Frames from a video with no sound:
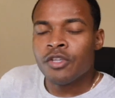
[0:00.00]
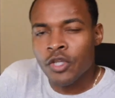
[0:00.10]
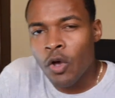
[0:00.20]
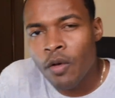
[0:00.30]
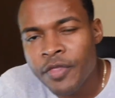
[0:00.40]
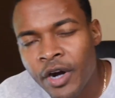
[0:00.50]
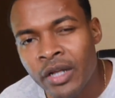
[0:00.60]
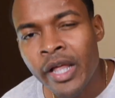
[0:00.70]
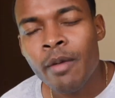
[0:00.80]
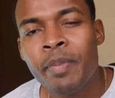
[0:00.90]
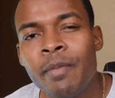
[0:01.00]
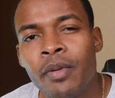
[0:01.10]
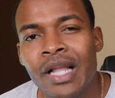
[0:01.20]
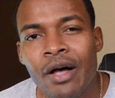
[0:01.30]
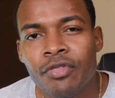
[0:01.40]
So there are a lot of
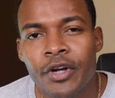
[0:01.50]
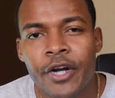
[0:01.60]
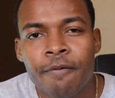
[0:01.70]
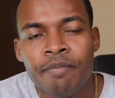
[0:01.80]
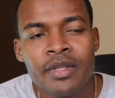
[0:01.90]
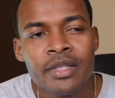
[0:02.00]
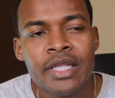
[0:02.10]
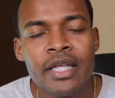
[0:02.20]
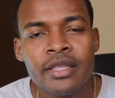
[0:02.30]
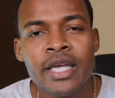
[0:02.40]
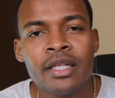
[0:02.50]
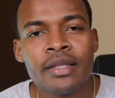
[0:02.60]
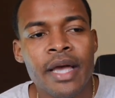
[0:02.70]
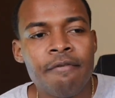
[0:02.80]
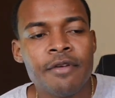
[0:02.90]
people out there that think
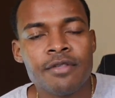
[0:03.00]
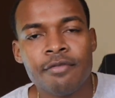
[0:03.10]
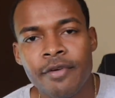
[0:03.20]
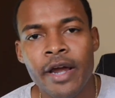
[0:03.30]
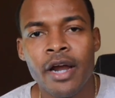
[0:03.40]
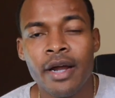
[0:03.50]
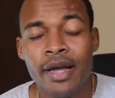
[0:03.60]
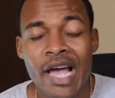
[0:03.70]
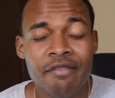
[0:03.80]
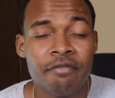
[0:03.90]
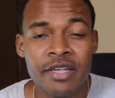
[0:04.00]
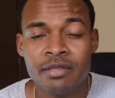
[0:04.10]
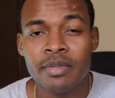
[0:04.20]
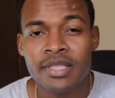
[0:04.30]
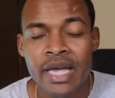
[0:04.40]
life isn't fair, have
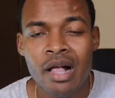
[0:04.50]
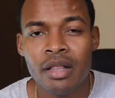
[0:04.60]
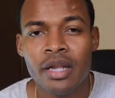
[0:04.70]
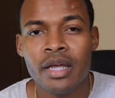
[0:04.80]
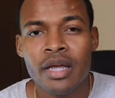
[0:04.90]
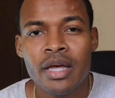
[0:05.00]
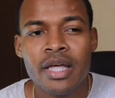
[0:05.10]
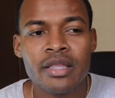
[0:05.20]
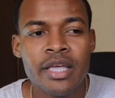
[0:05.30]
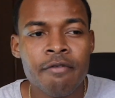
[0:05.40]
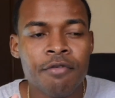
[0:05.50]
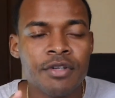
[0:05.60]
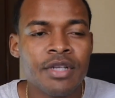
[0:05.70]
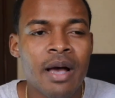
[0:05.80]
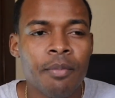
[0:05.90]
victim mentality, and think, for
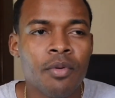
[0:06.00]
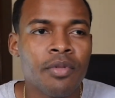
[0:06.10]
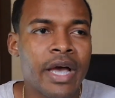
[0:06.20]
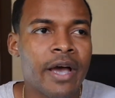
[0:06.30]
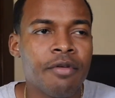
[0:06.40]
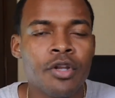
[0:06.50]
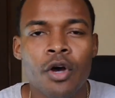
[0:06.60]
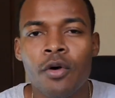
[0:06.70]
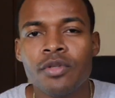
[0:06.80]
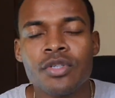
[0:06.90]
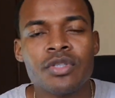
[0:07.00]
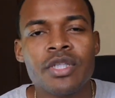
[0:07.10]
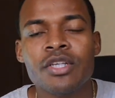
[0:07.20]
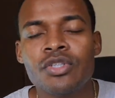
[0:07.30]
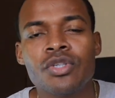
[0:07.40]
example, that, you know, just
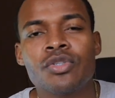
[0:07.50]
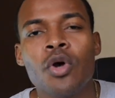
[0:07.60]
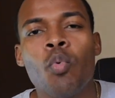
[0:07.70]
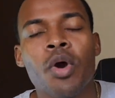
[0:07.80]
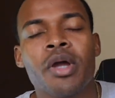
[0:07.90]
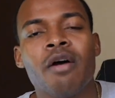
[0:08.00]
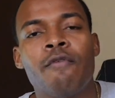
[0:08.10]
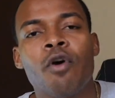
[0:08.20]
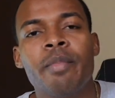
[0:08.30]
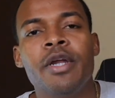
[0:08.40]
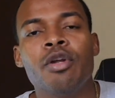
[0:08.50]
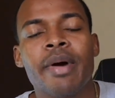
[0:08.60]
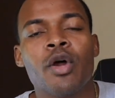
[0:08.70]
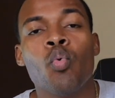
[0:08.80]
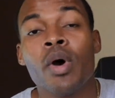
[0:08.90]
things just don't work out for me no
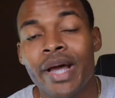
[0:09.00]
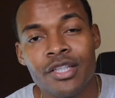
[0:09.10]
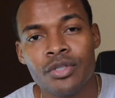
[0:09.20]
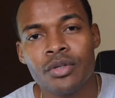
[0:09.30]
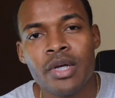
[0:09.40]
matter what I do.